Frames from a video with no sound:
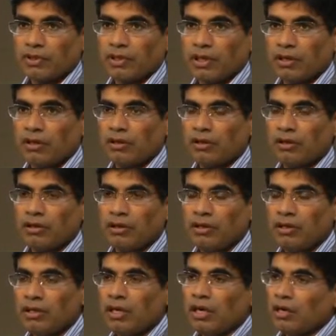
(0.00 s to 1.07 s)
There are
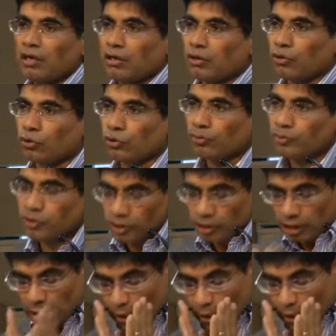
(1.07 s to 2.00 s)
three groups